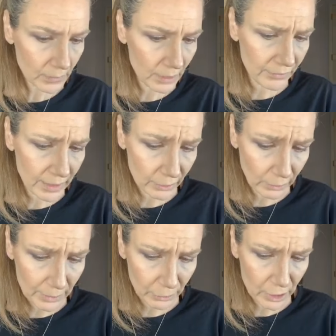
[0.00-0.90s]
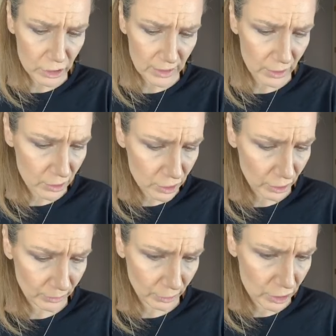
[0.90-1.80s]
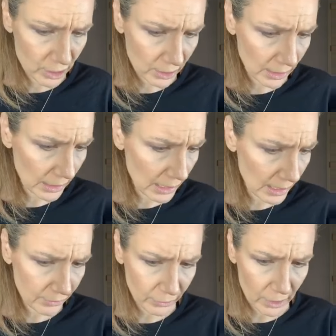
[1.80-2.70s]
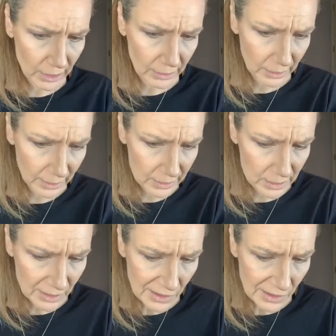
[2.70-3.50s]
Find the right brush. There's a certain brush I like for highlight.